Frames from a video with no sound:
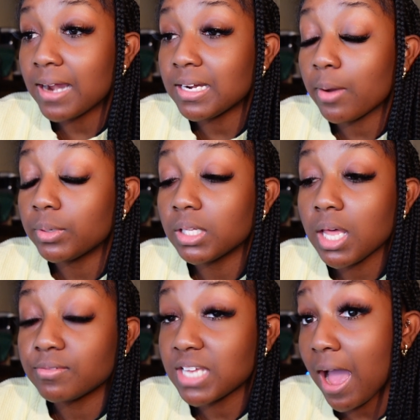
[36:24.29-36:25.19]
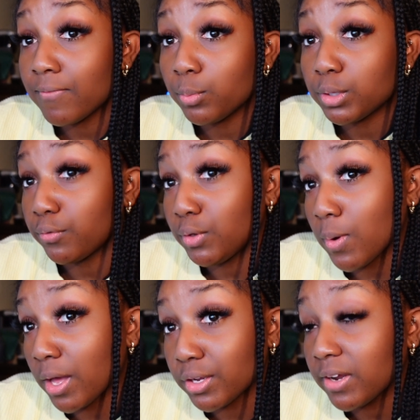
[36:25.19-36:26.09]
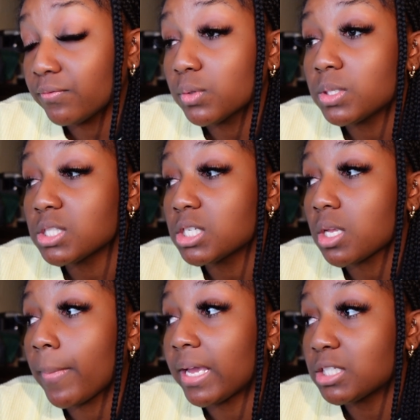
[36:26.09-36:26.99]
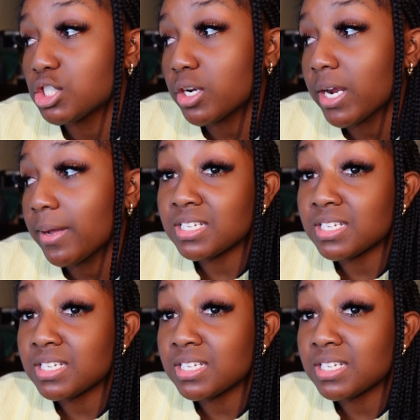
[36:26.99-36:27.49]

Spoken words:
and I would love to have it with a few other influencers on my Instagram.